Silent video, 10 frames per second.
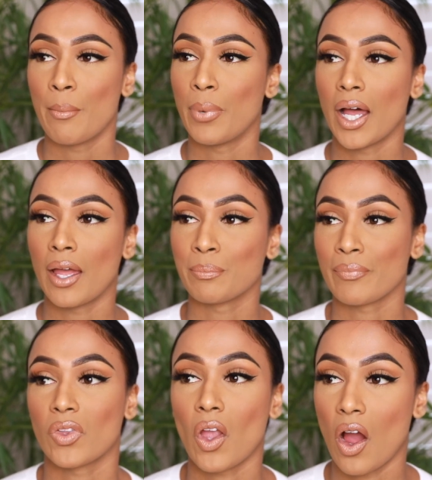But
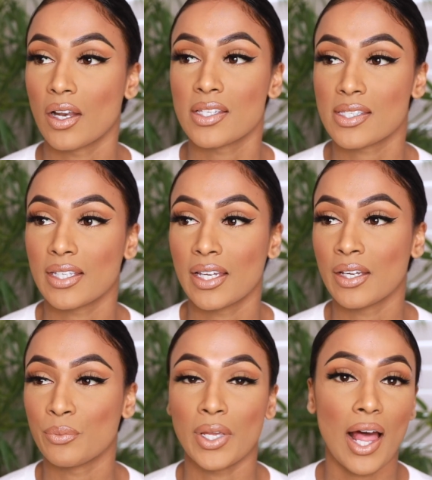honestly,
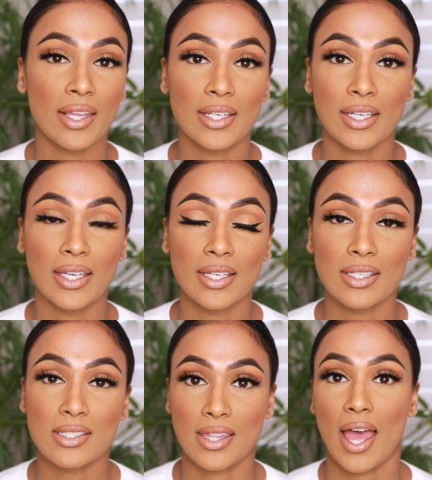reality
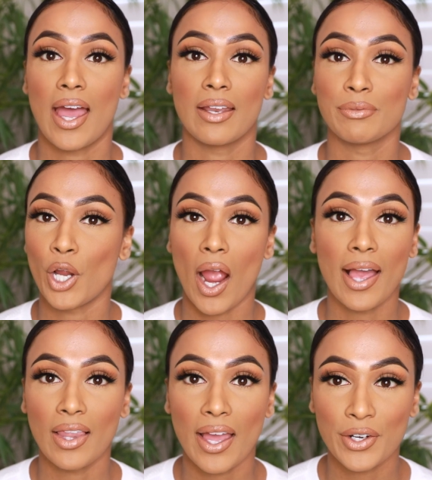is that your
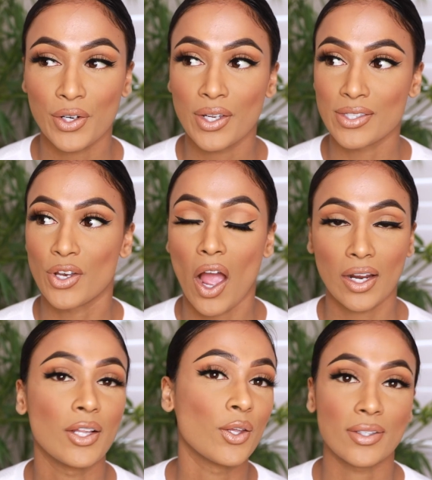eyeliner is not
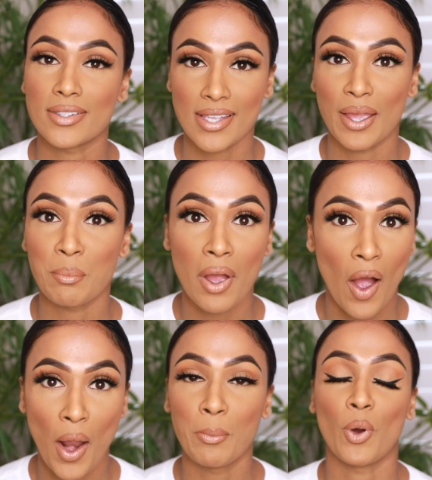gonna look the same
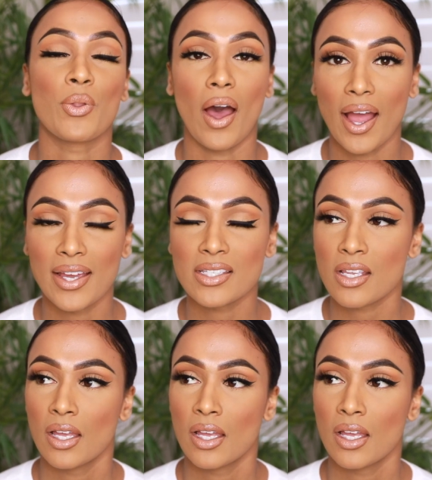on both eyes.